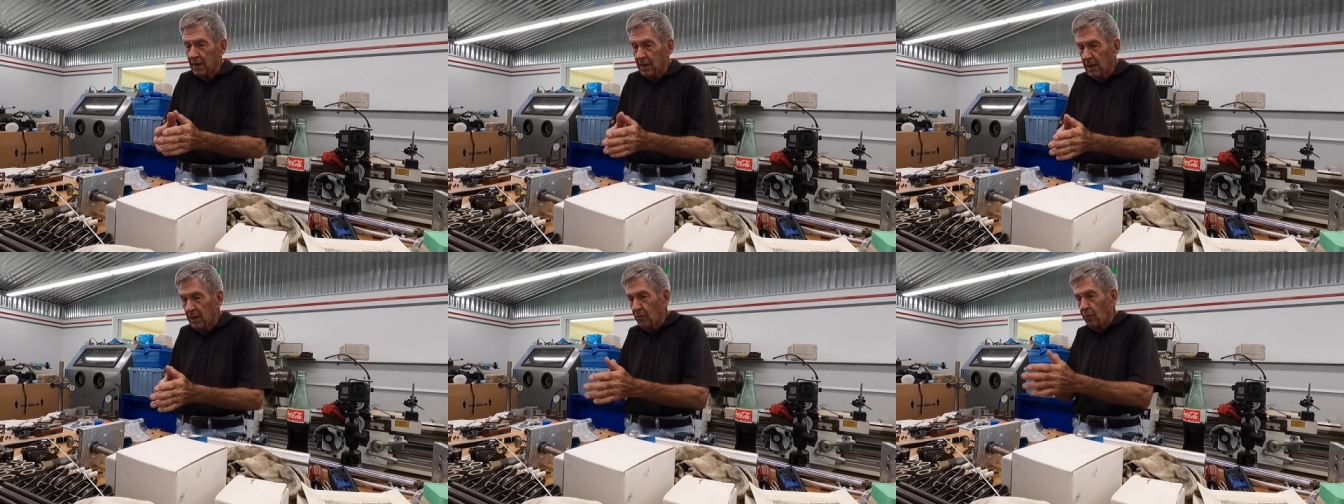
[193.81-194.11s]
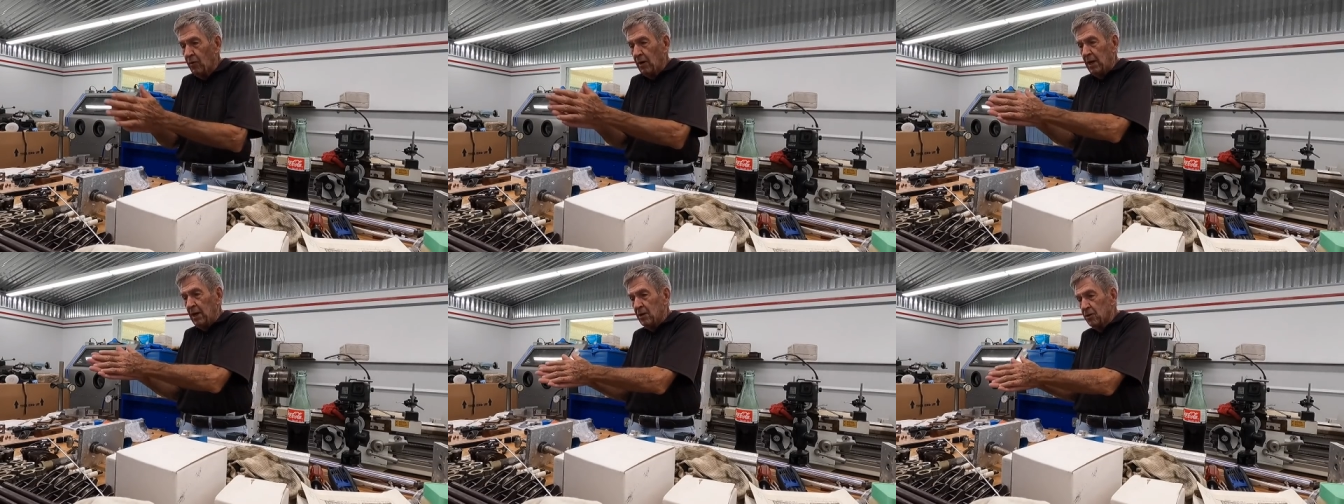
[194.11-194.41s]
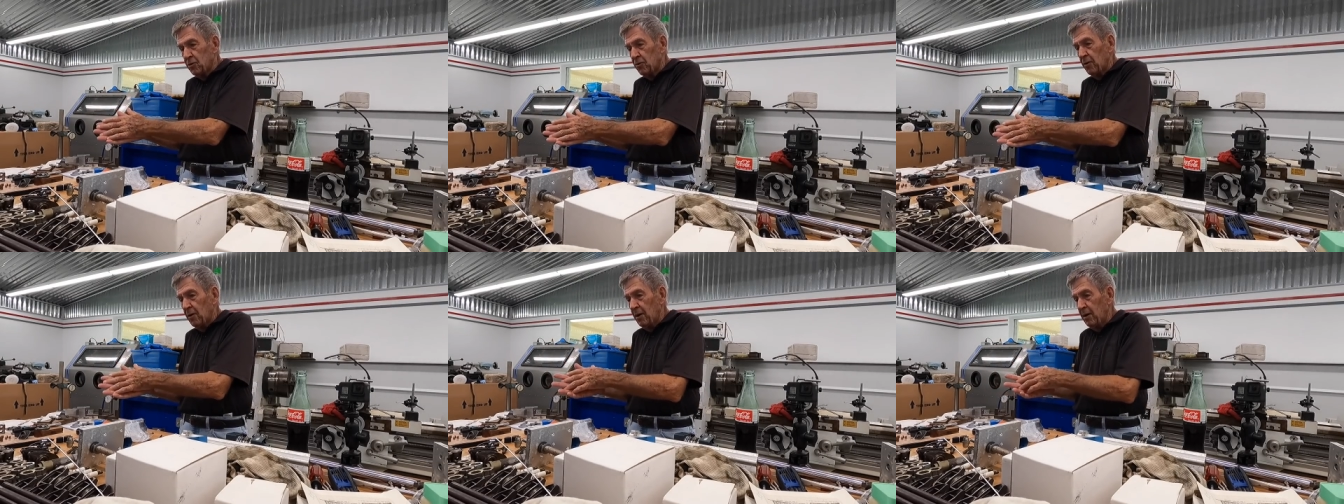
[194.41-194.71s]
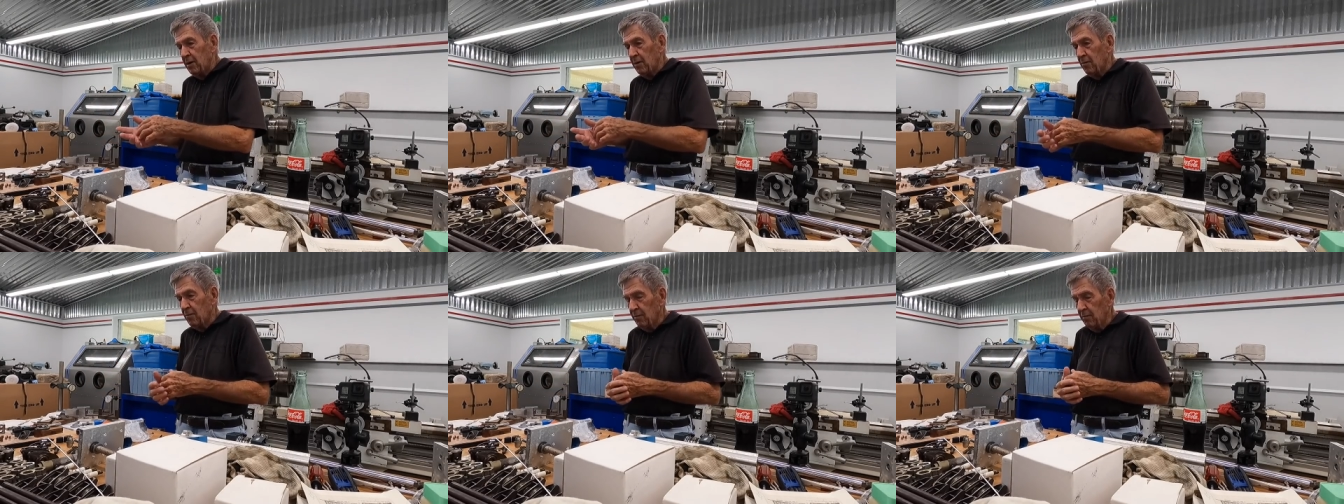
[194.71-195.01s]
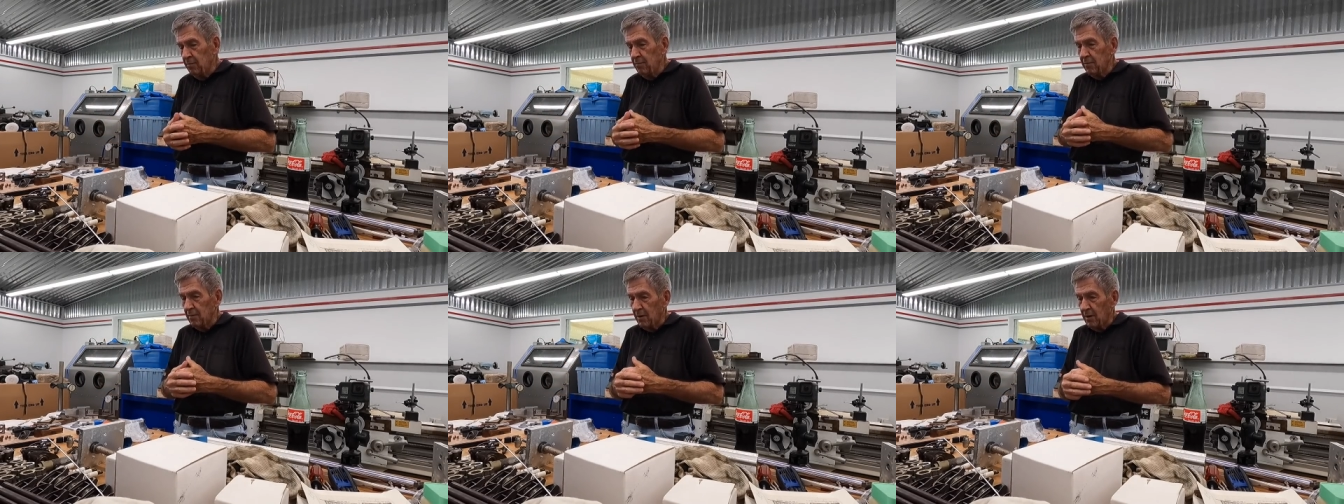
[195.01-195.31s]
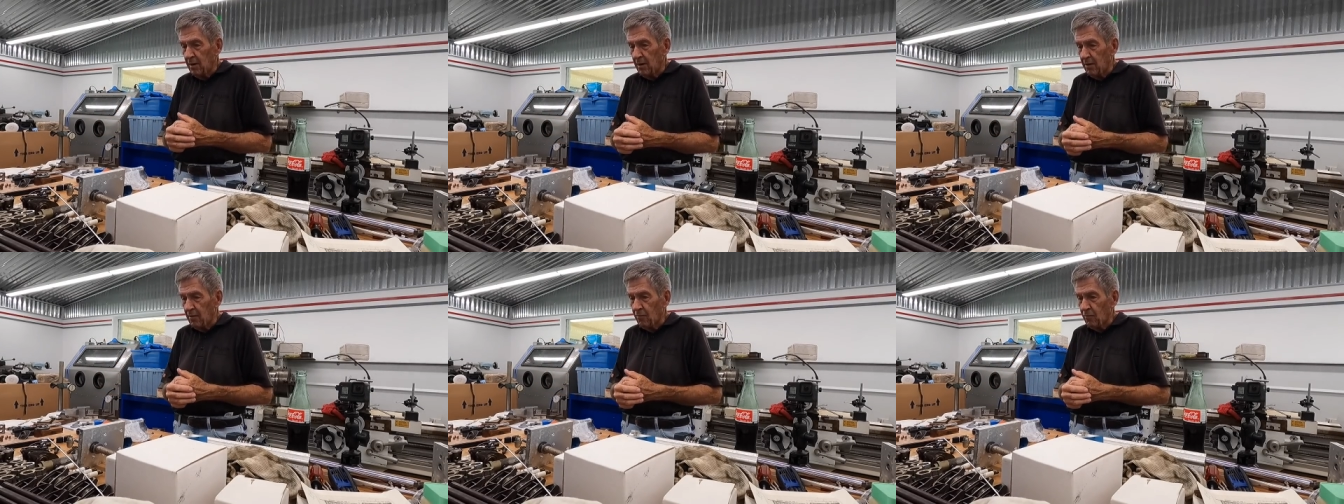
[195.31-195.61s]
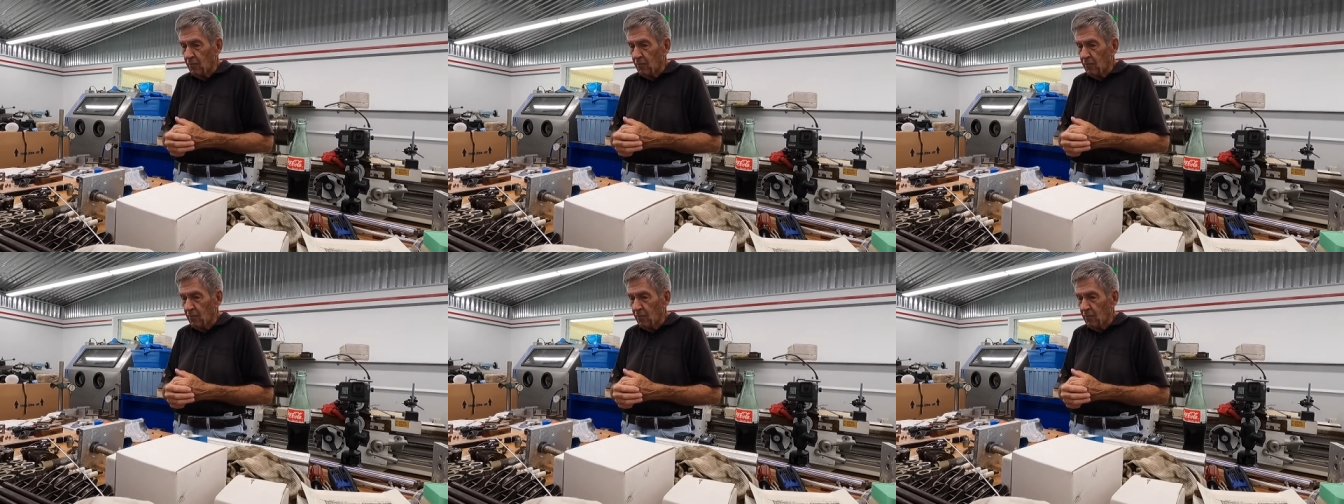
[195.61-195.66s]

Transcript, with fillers: And then it went into a uh,